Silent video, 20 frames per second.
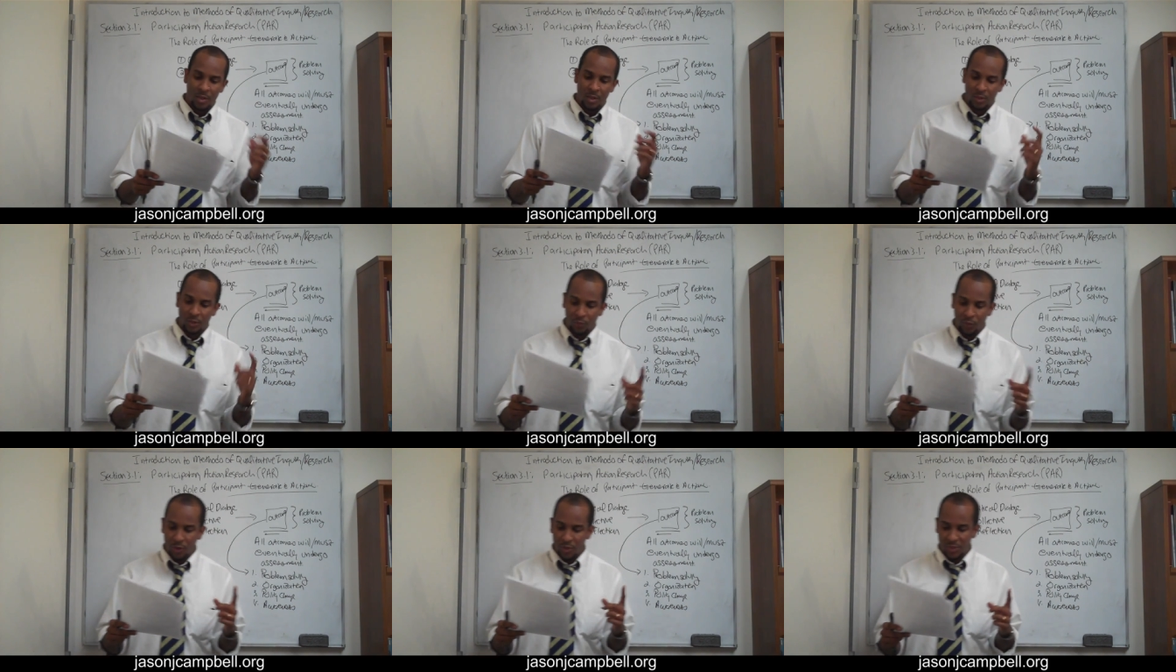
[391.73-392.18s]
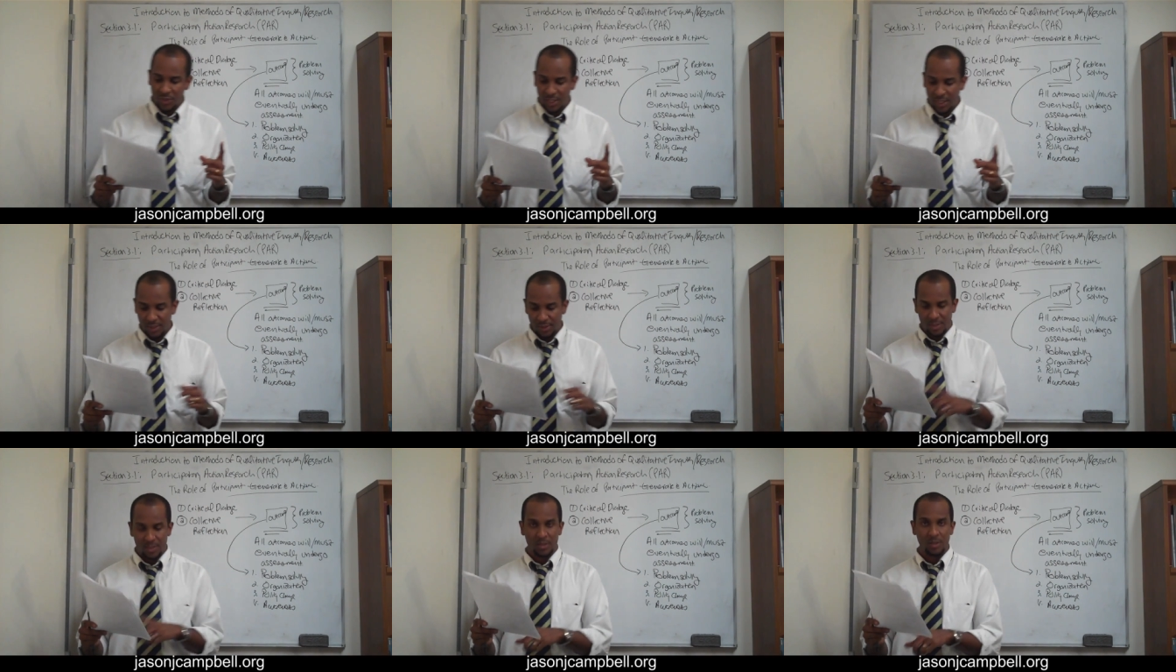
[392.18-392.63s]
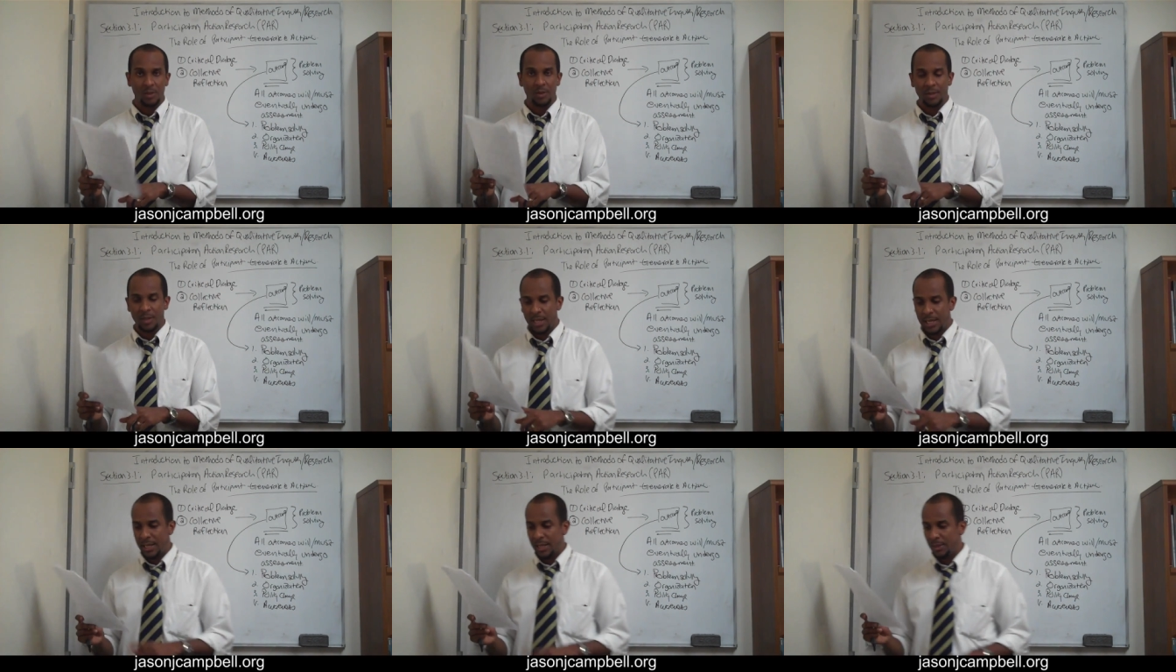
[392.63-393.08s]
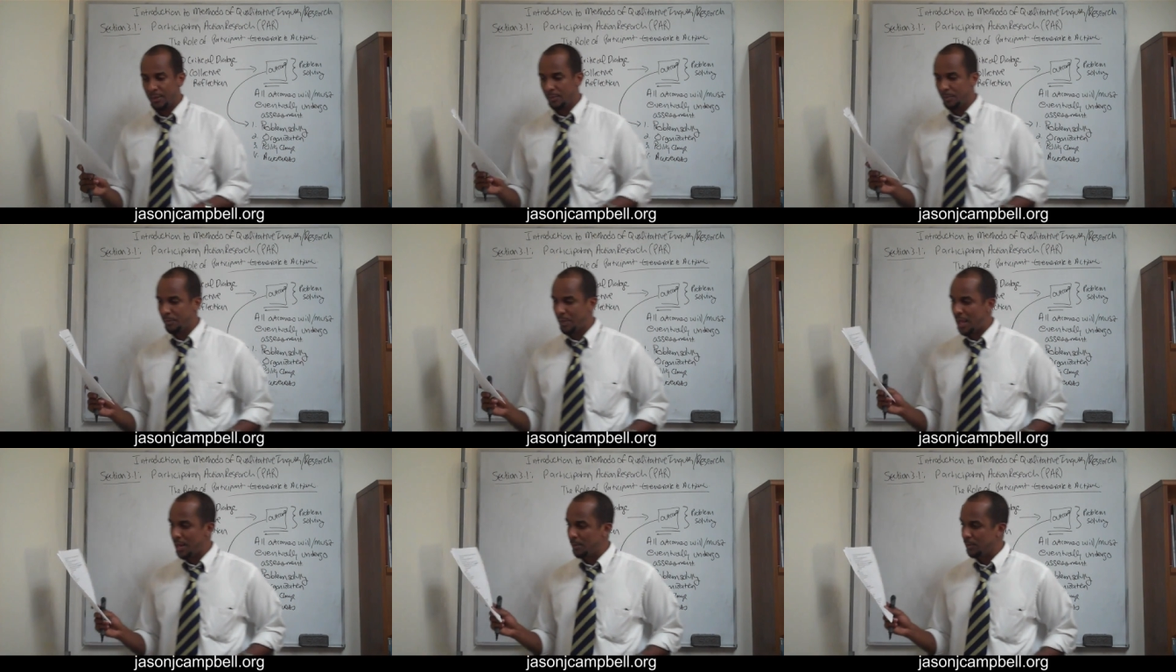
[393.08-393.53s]
The first thing, this is on uh,
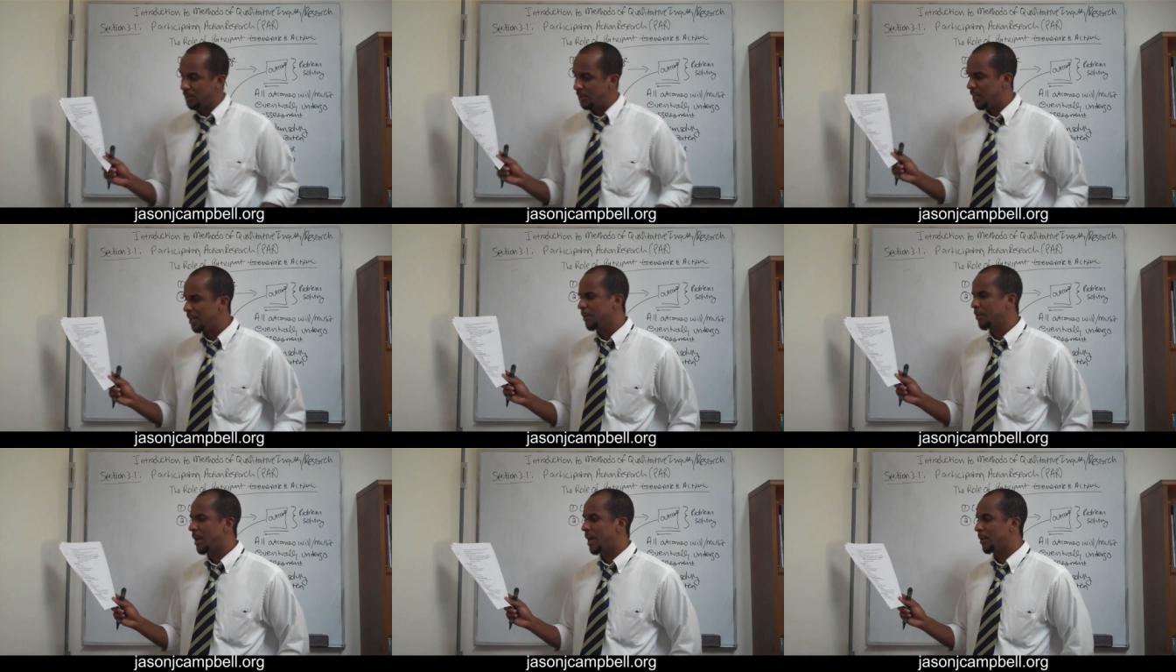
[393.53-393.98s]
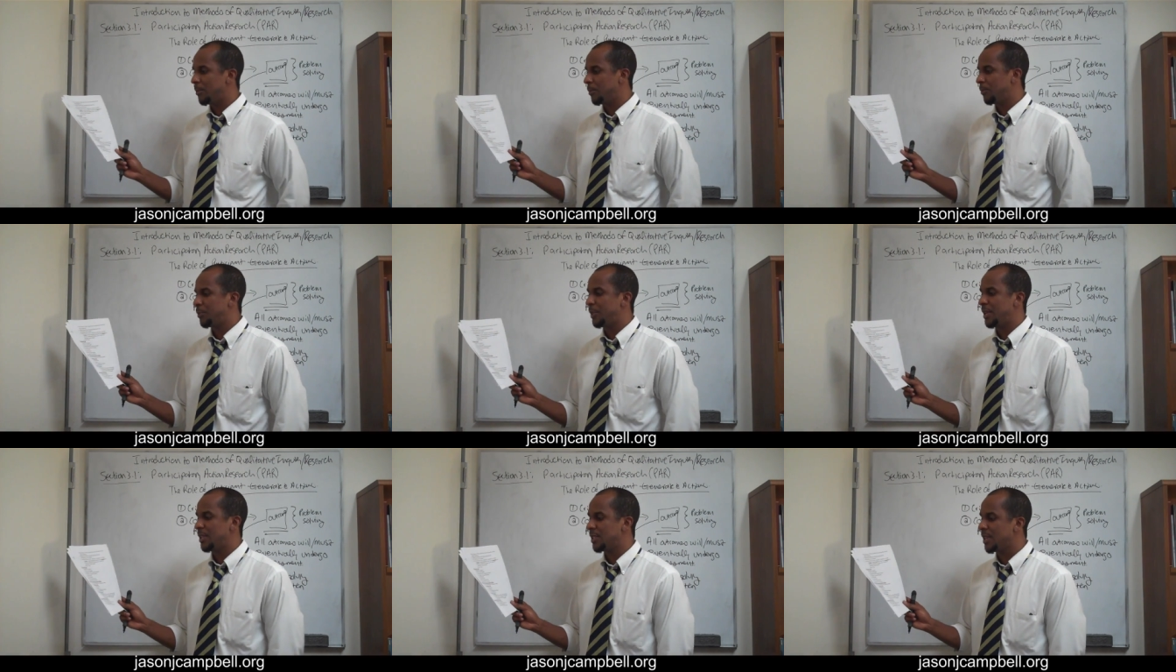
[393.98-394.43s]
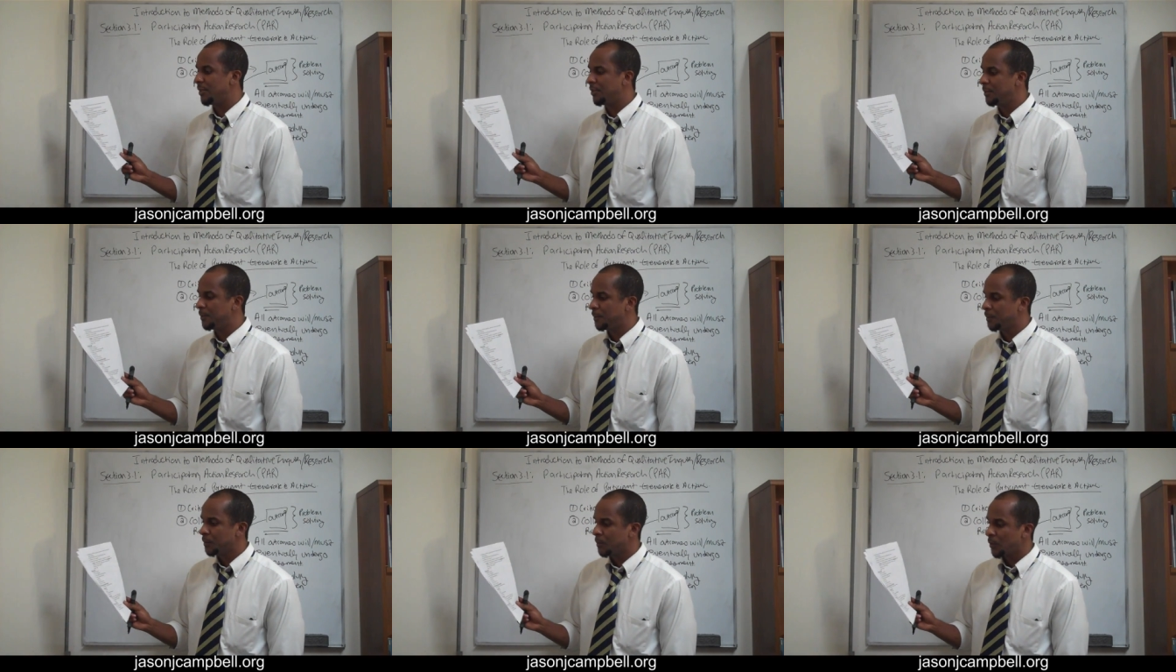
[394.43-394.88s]
bottom, near bottom of page 7,